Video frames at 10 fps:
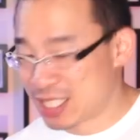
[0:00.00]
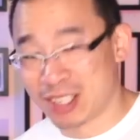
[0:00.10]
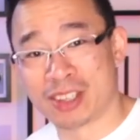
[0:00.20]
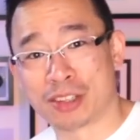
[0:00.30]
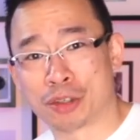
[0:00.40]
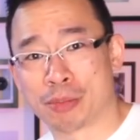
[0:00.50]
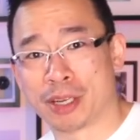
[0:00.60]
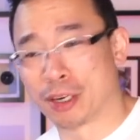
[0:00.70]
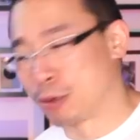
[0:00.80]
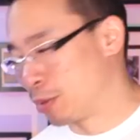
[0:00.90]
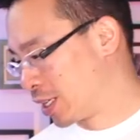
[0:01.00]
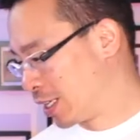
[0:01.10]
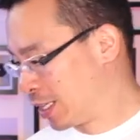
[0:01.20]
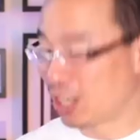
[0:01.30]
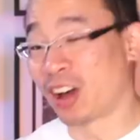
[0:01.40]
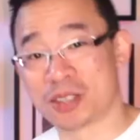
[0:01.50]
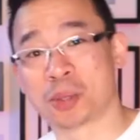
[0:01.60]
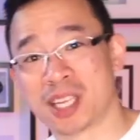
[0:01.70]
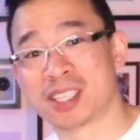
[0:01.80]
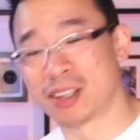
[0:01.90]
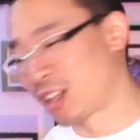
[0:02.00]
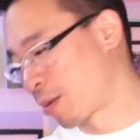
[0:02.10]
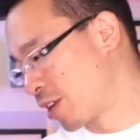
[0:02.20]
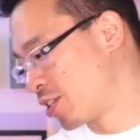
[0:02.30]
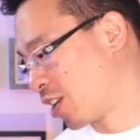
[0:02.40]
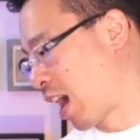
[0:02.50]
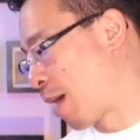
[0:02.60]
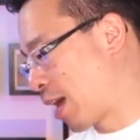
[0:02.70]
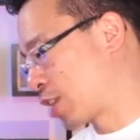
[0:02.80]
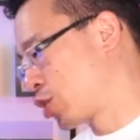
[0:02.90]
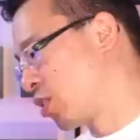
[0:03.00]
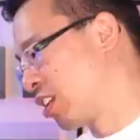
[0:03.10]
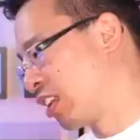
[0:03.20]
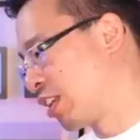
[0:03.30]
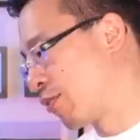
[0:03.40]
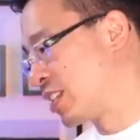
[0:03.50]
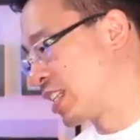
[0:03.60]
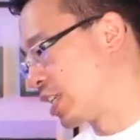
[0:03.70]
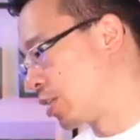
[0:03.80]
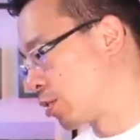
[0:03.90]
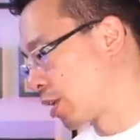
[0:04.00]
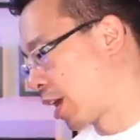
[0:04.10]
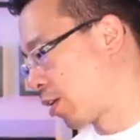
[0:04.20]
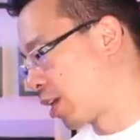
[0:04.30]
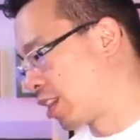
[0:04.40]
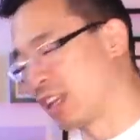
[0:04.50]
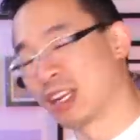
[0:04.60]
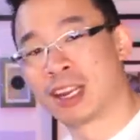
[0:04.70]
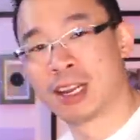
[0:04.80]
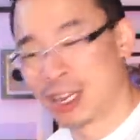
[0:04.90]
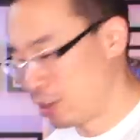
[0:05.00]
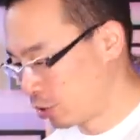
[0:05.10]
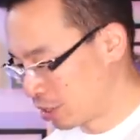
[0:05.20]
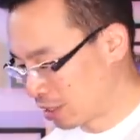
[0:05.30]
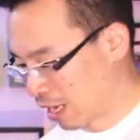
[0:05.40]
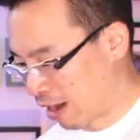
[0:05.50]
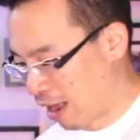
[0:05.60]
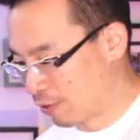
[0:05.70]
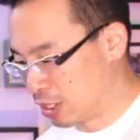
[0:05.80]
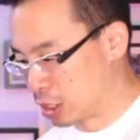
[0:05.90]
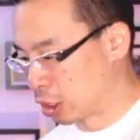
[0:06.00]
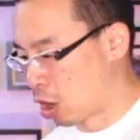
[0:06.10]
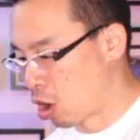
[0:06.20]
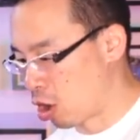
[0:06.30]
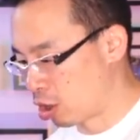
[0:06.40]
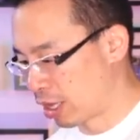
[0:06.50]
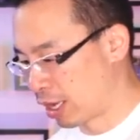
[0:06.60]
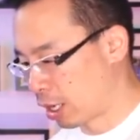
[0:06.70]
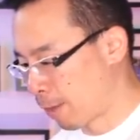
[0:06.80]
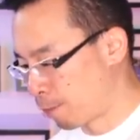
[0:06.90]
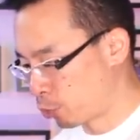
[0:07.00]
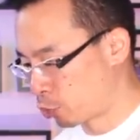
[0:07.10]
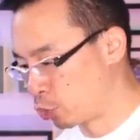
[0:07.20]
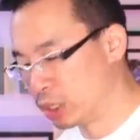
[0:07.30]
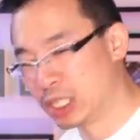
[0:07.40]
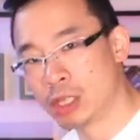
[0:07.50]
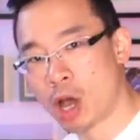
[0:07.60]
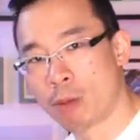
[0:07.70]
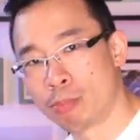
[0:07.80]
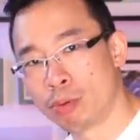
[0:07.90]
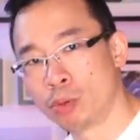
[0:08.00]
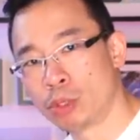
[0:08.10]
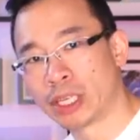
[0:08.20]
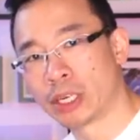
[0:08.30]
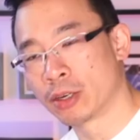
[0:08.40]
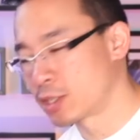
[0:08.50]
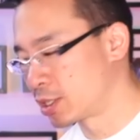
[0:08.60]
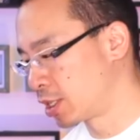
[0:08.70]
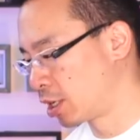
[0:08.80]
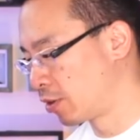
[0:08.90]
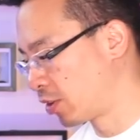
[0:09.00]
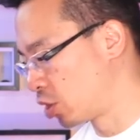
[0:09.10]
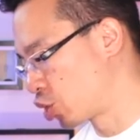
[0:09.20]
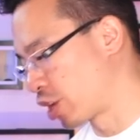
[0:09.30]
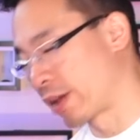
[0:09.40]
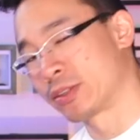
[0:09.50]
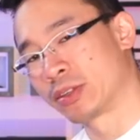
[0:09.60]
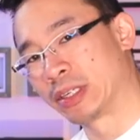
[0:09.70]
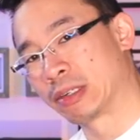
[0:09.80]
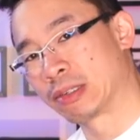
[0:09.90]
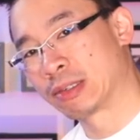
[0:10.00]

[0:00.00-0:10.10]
does look a little better, but he also doesn't look like my dog. I'm actually gonna leave his ear hair, I think, and he'll just kind of have these long, like really long poodle ears instead of his schnauzer ears.